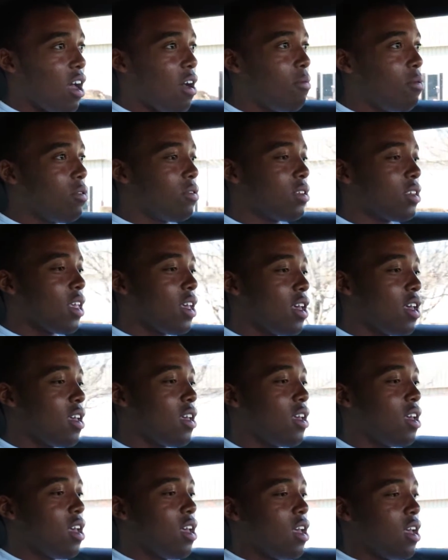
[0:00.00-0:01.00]
I will
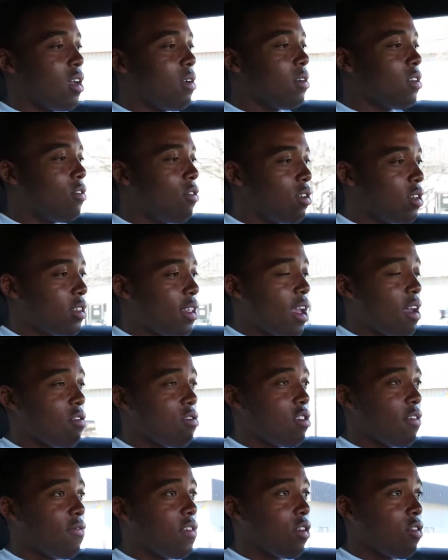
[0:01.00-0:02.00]
say, I'm gonna go ahead and
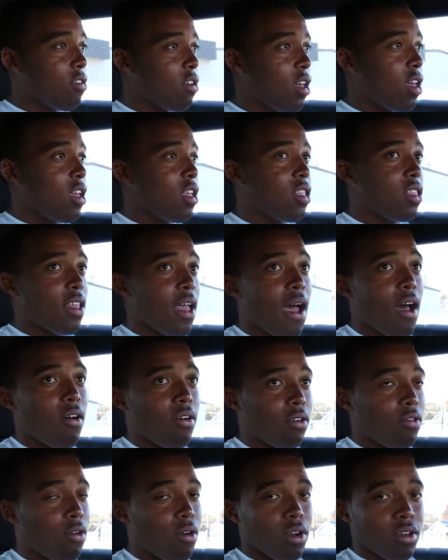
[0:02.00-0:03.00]
downshift here again. Now,
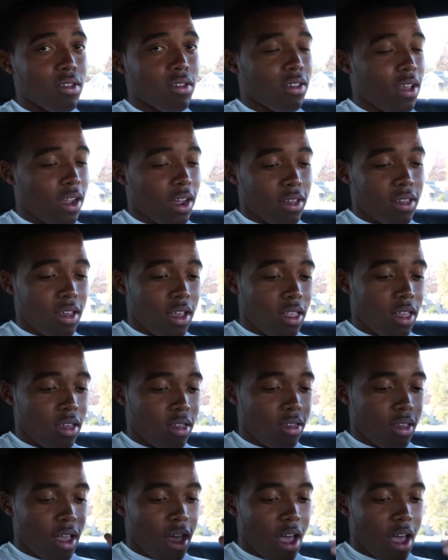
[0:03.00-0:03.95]
of course, like I said, this